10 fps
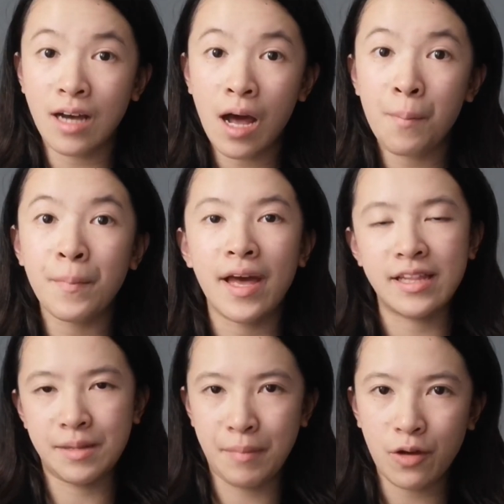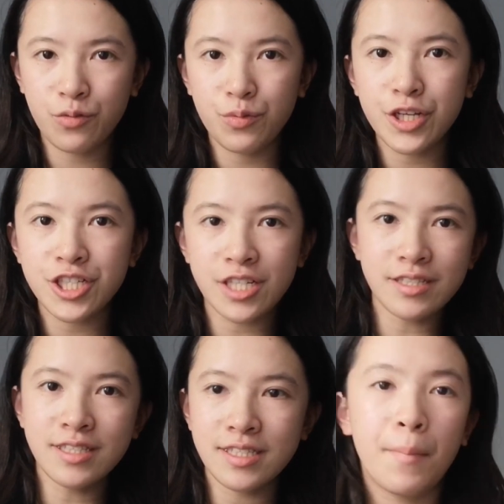gum and the mouth region.
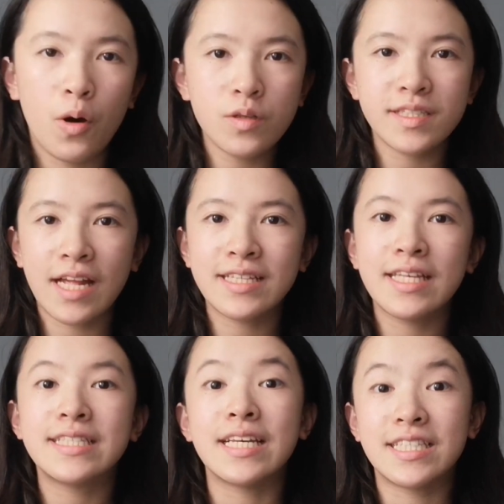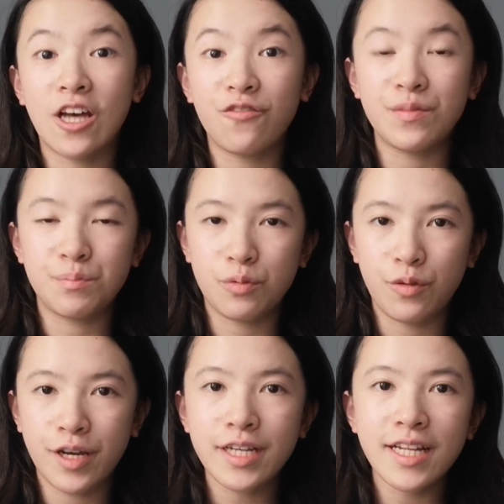Most dentists are
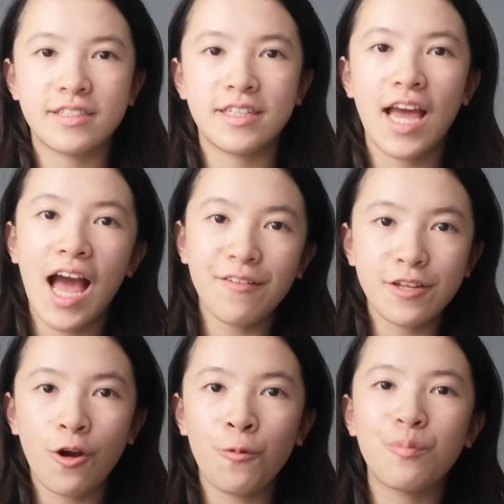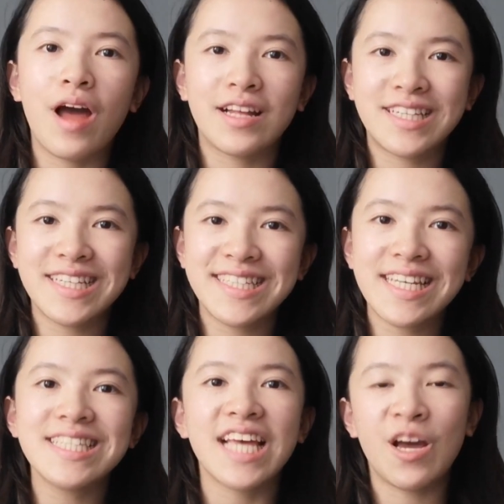self-employed. They have their own
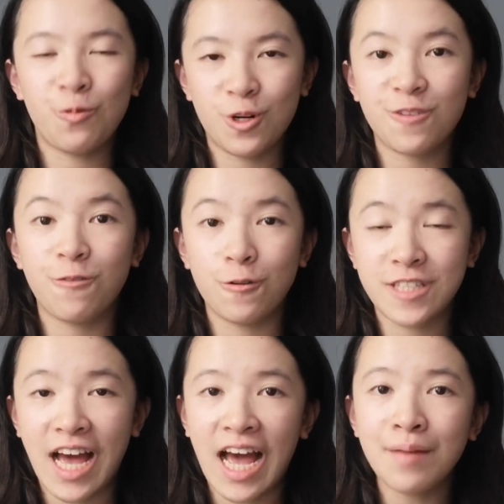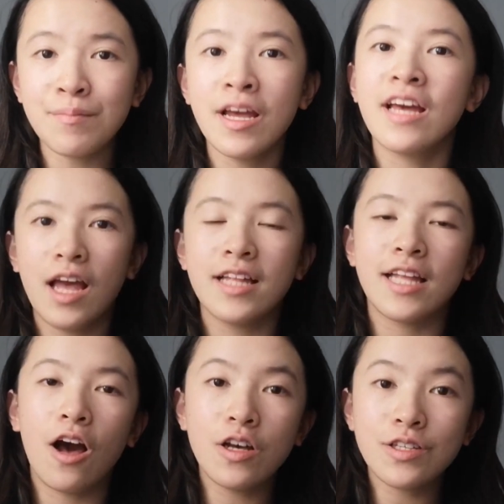practices and work full-time. They
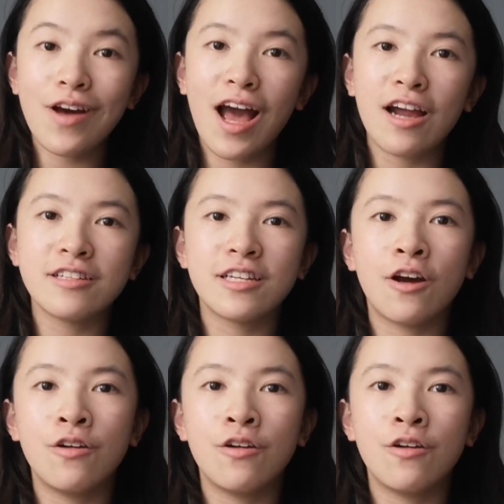also hire their